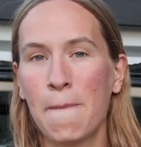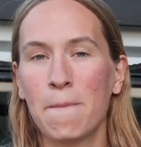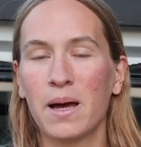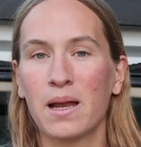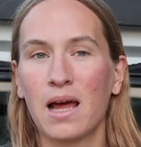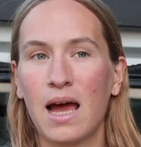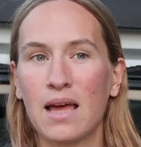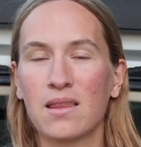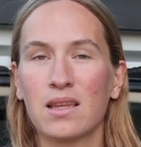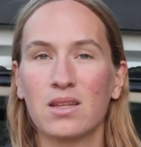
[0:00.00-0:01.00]
But
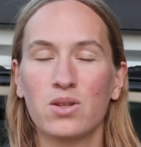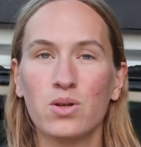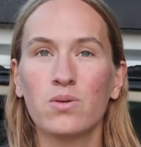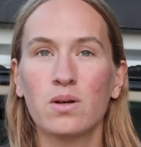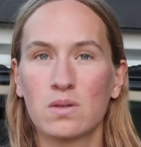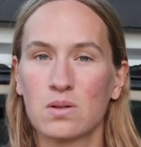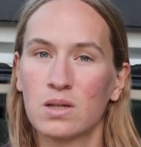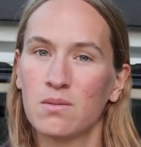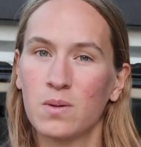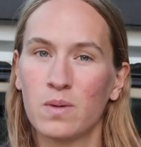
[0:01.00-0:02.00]
I knew it was
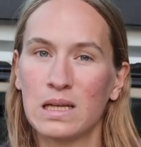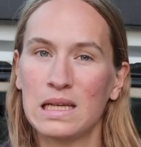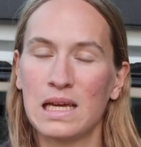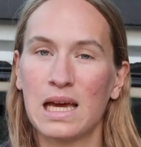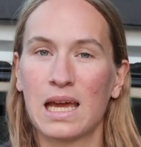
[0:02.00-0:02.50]
going to be windy,